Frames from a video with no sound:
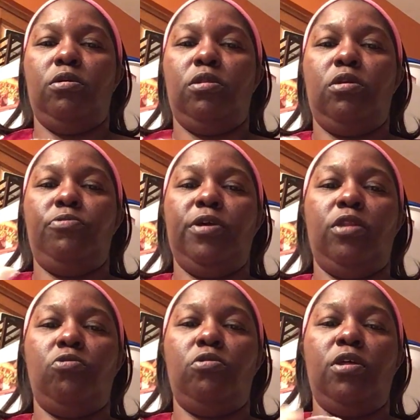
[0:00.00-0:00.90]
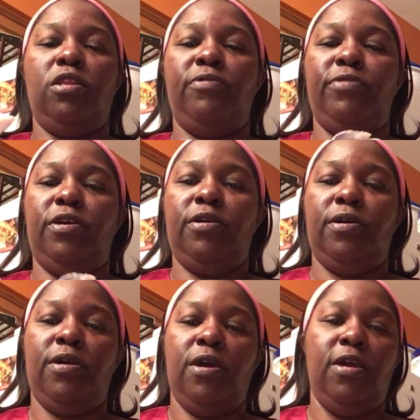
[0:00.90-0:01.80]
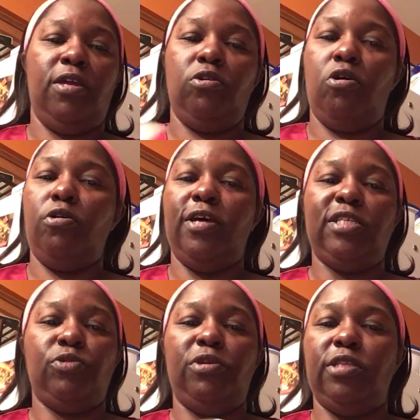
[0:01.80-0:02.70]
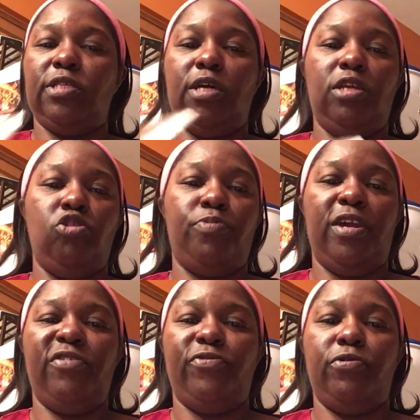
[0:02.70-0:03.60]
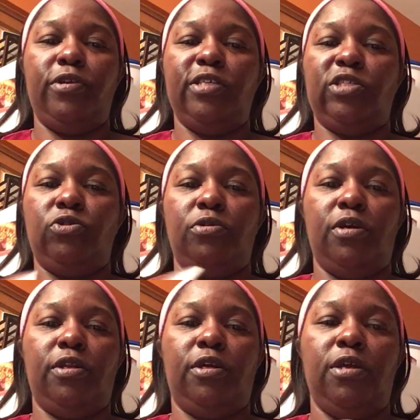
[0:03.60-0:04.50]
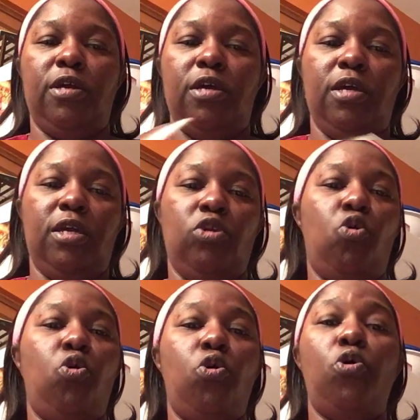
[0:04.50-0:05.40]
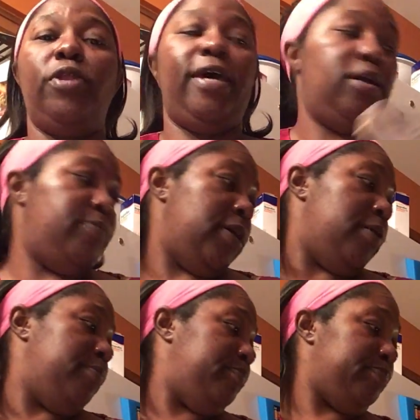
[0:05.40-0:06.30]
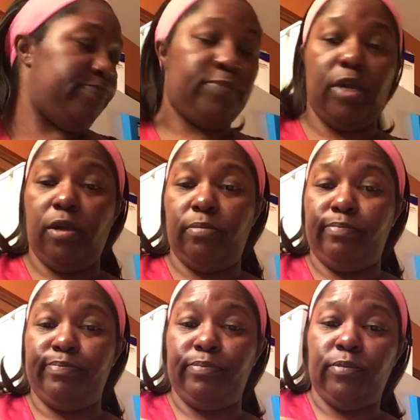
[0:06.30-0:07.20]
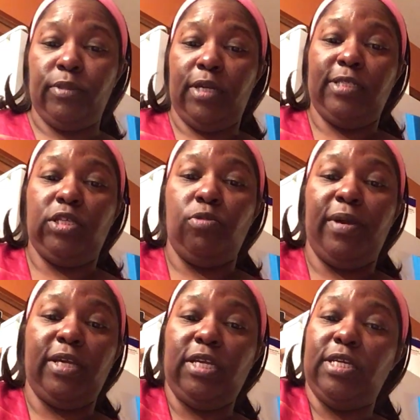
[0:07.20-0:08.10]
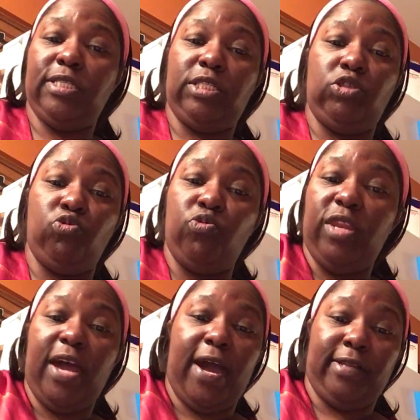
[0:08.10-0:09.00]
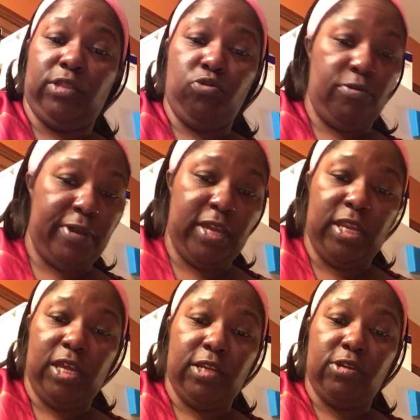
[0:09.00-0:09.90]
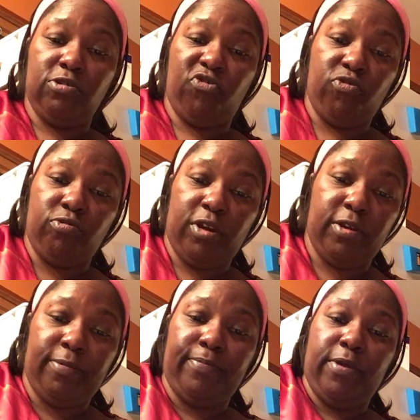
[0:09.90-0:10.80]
Now that we got all our lovely, get all that sweetness, honey, you pay for in that store, honey. Get all that up there, okay? I tell my kids, do not throw away any unused food, honey.